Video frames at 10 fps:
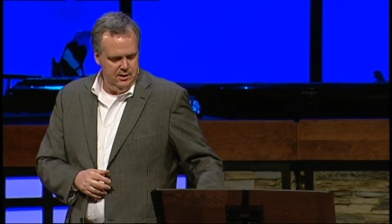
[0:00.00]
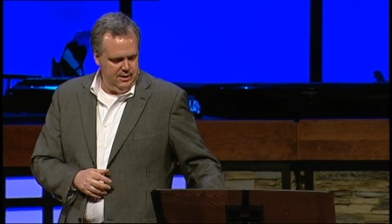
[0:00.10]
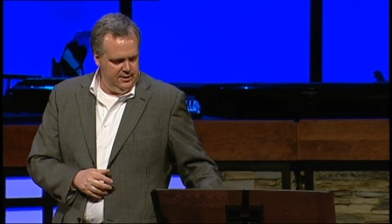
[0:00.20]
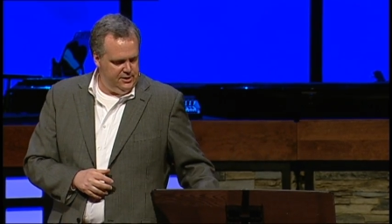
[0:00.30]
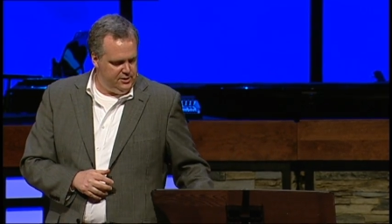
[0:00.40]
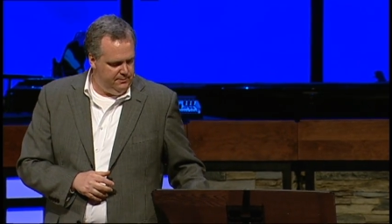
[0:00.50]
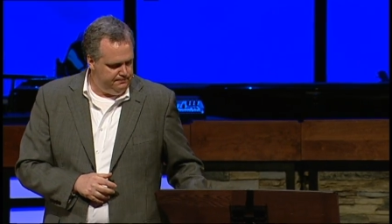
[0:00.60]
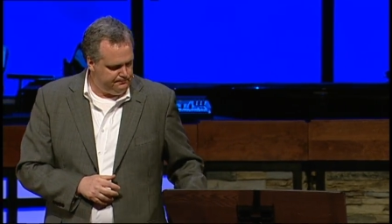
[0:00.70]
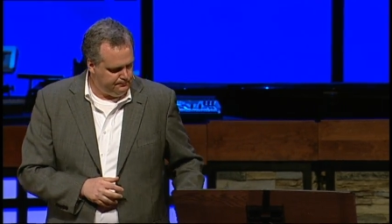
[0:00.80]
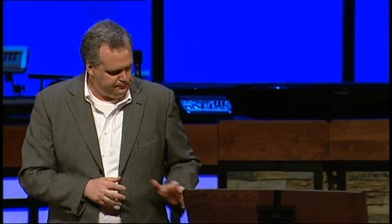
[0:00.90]
Now, listen,
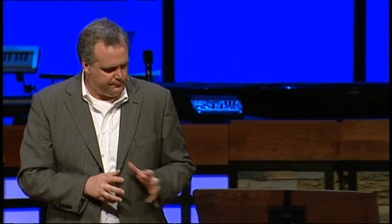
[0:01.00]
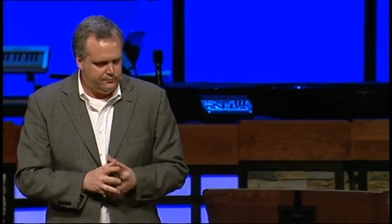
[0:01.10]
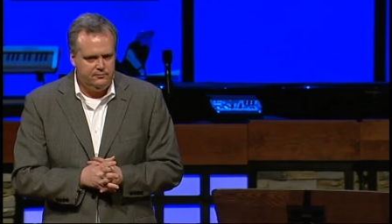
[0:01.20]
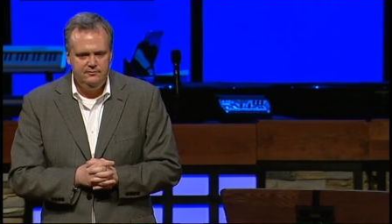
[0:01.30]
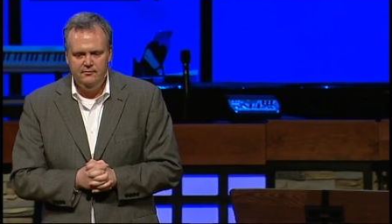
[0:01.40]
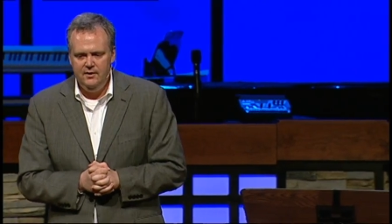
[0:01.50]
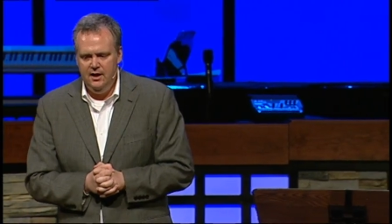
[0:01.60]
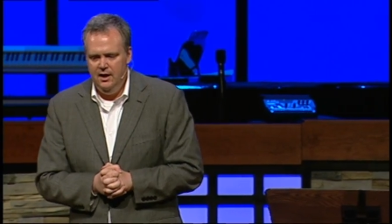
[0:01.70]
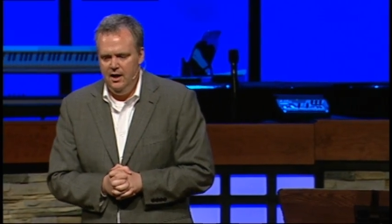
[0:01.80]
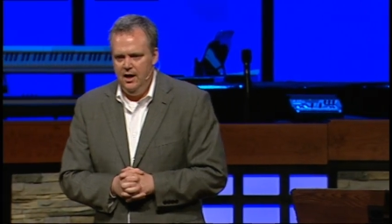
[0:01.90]

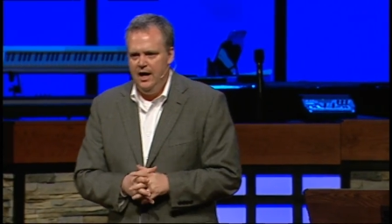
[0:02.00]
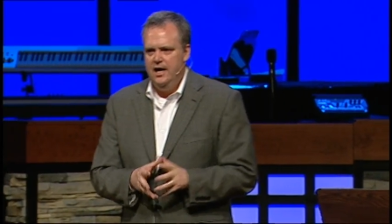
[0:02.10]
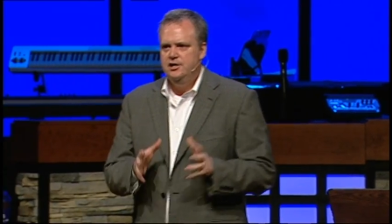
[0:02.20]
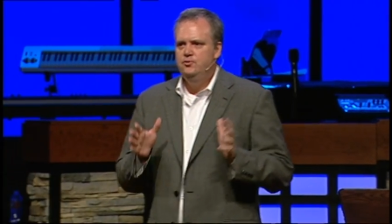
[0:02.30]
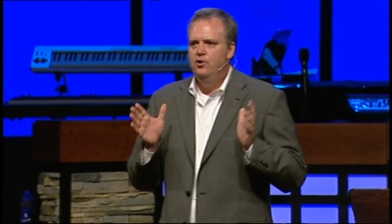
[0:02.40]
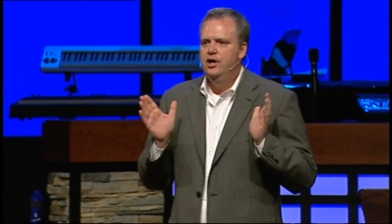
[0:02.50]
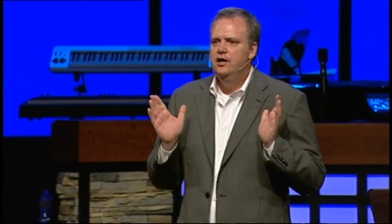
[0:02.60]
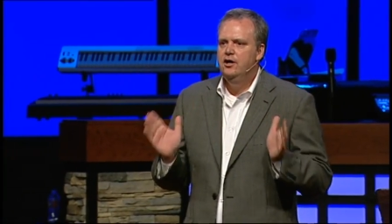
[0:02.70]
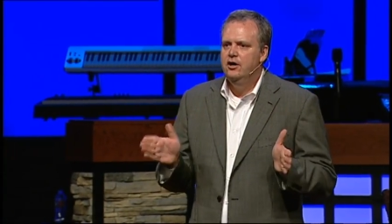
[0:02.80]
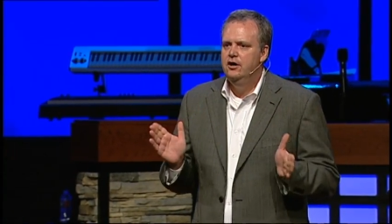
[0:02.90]
I just want to
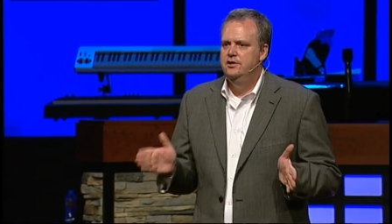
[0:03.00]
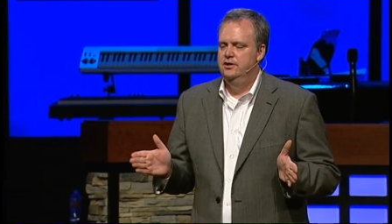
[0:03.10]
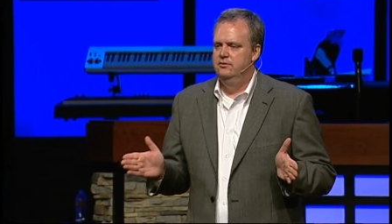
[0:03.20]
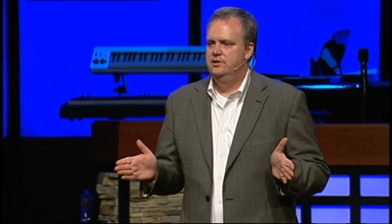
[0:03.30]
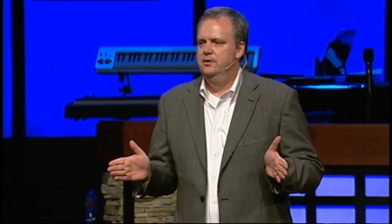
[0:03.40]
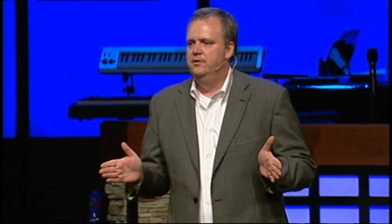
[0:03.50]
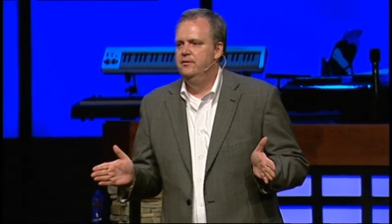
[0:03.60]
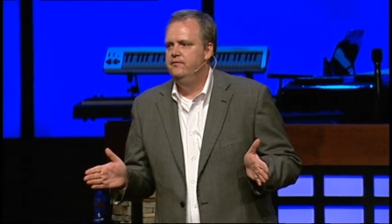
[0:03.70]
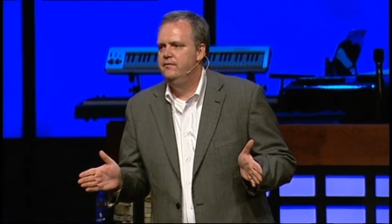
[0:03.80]
encourage you on something.